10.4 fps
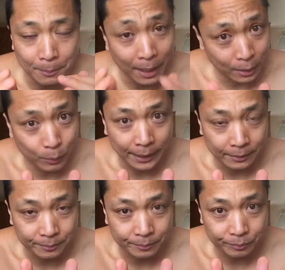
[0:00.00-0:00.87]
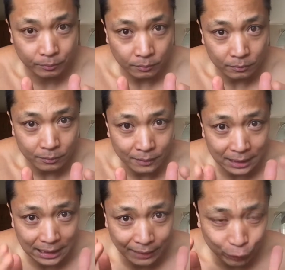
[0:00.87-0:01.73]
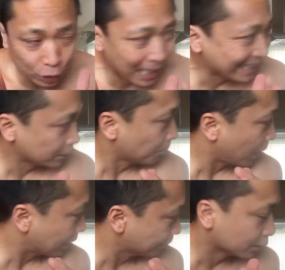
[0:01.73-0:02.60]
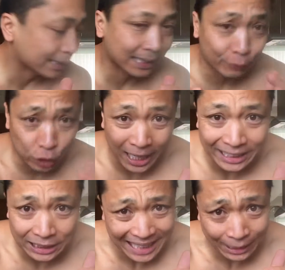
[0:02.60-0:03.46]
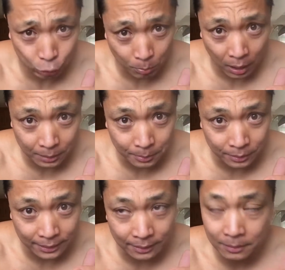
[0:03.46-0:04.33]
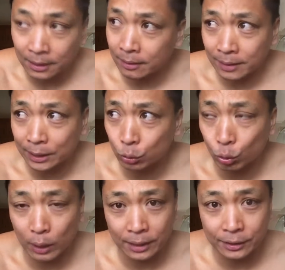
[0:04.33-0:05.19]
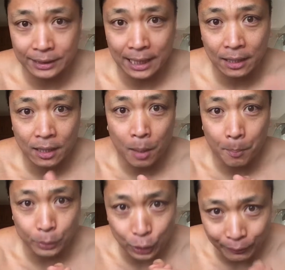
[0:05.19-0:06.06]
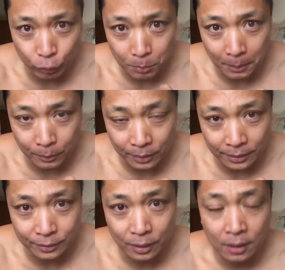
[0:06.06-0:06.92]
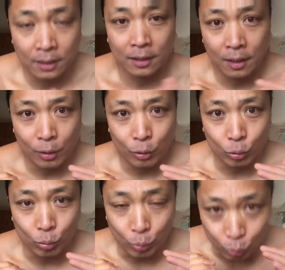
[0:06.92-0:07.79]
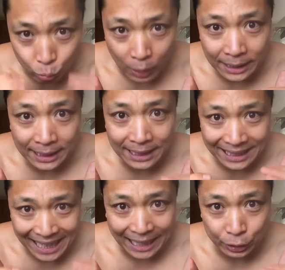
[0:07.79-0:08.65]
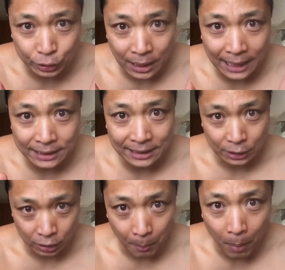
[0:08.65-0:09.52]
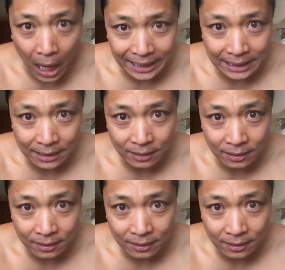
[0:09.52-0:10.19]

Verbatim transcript: By the way, if you're not into bodybuilding, if you're not into natural bodybuilding, that's cool, I understand, but you have to remember this. Running and exercising to the body